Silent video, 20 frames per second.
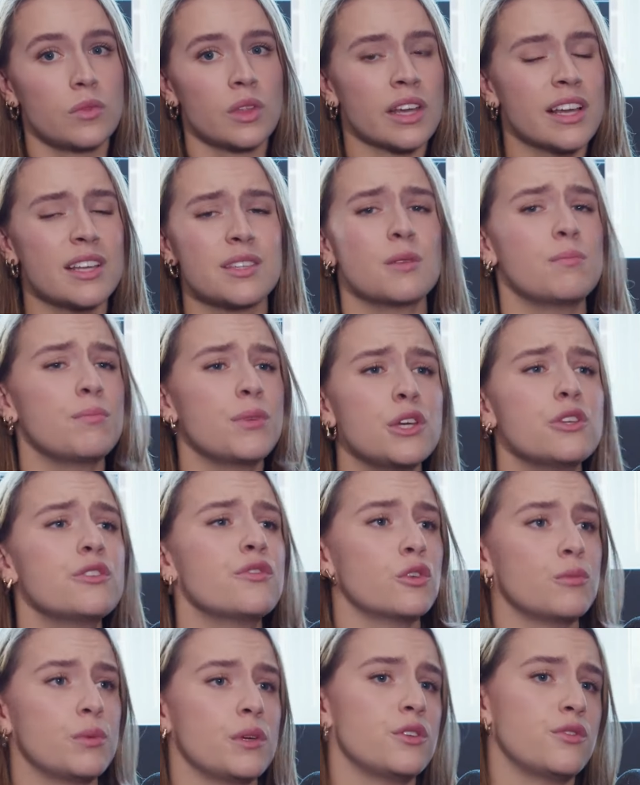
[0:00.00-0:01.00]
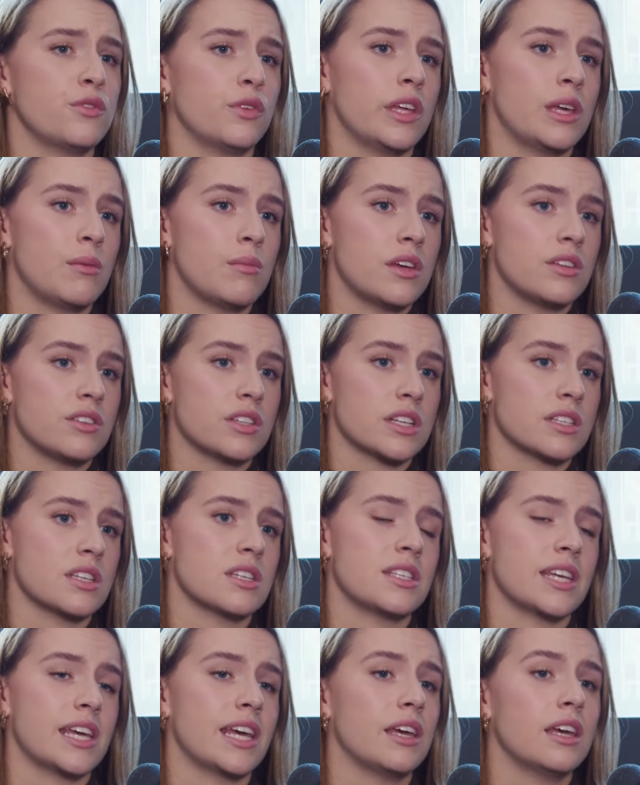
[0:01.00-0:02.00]
it's a beautiful, beautiful image. And as I
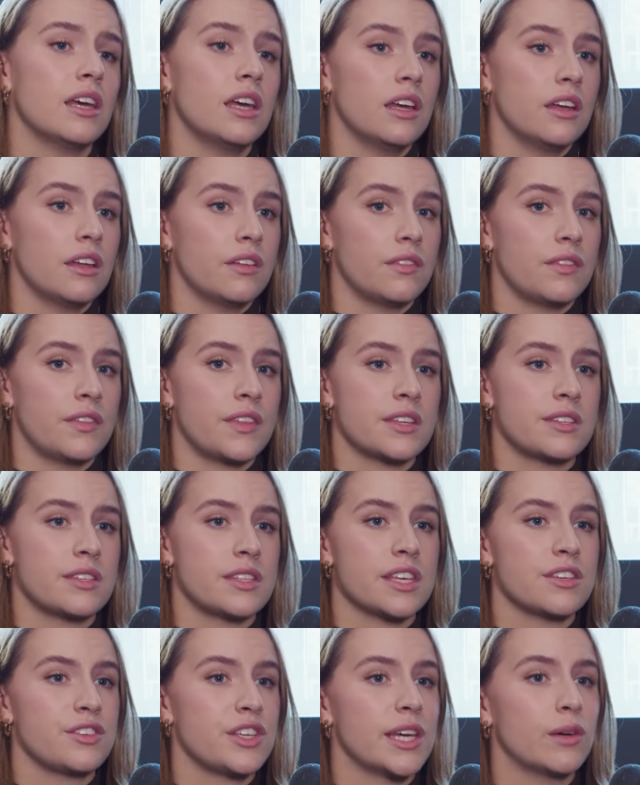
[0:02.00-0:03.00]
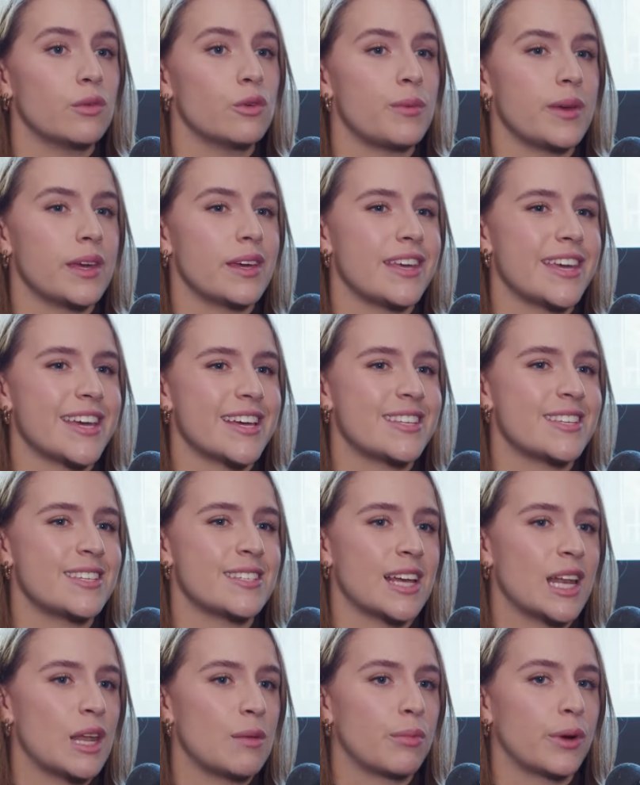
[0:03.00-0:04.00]
say, this year will be a year to
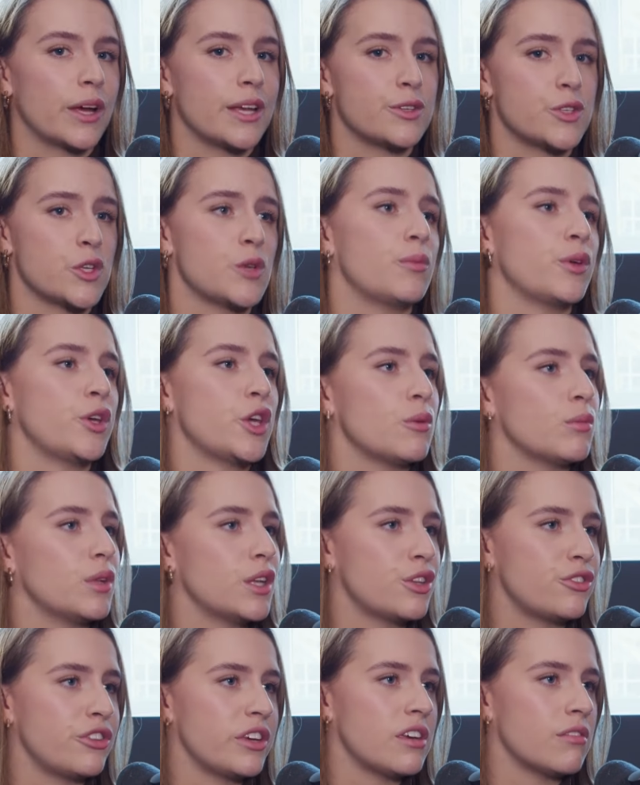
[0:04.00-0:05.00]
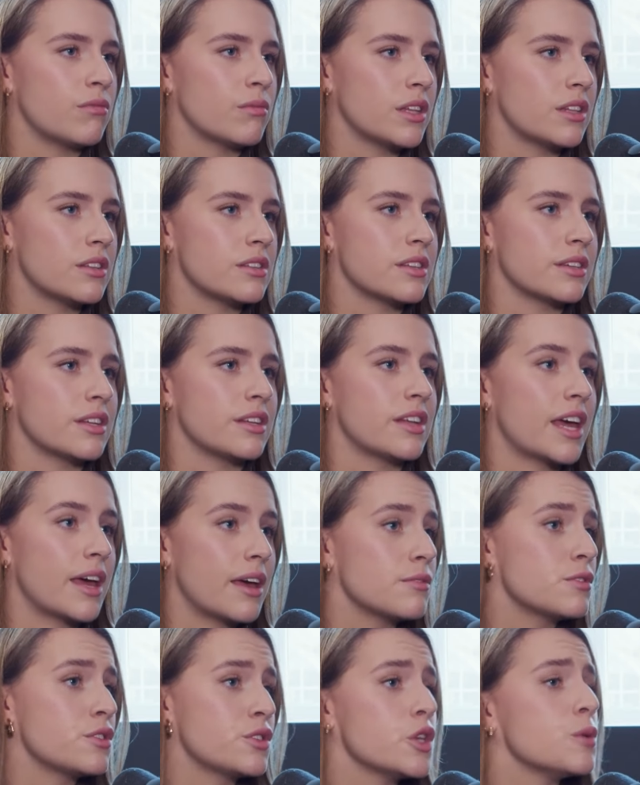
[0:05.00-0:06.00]
celebrate superhuman achievements and
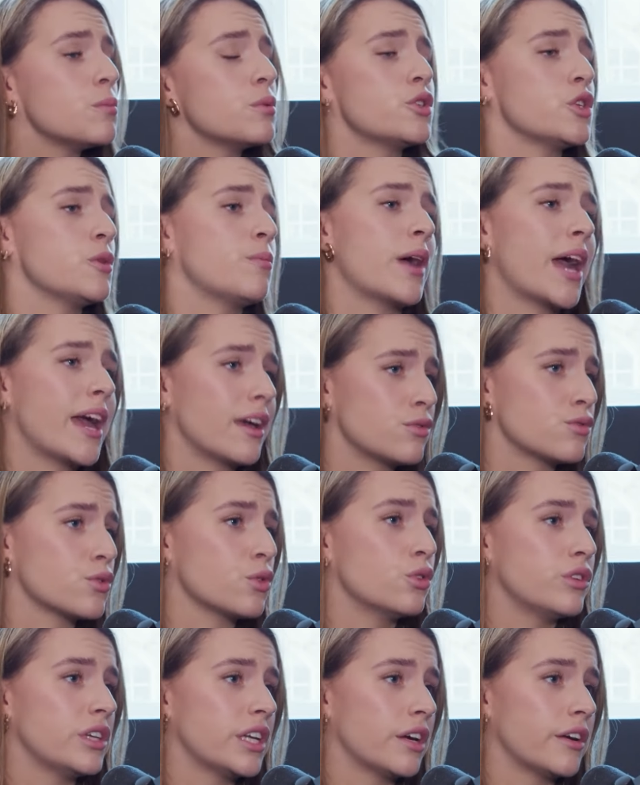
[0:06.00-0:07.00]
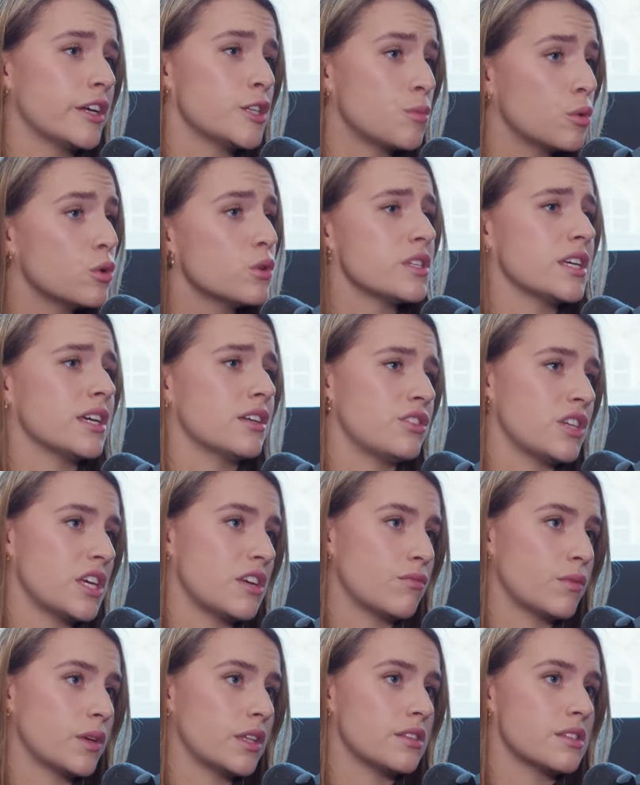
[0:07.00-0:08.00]
super, super extraordinary sporting
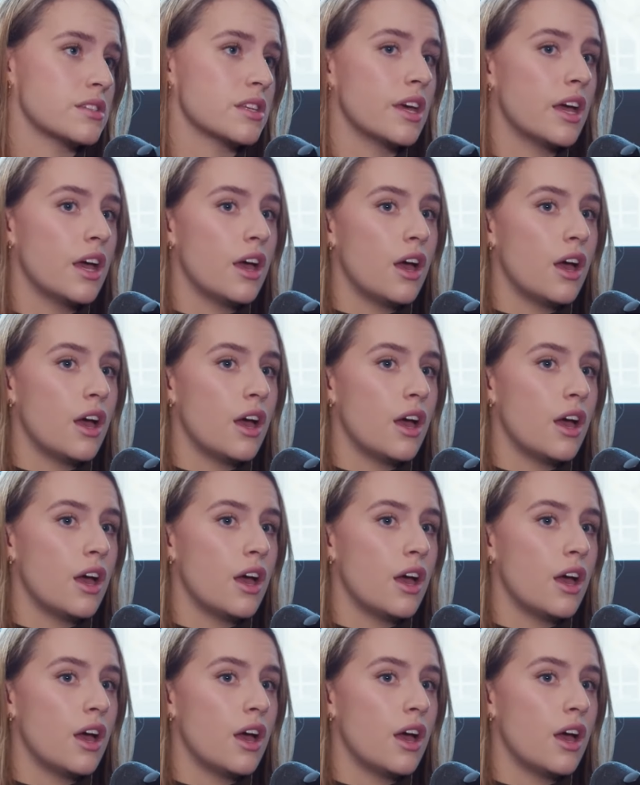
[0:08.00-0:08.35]
achievements.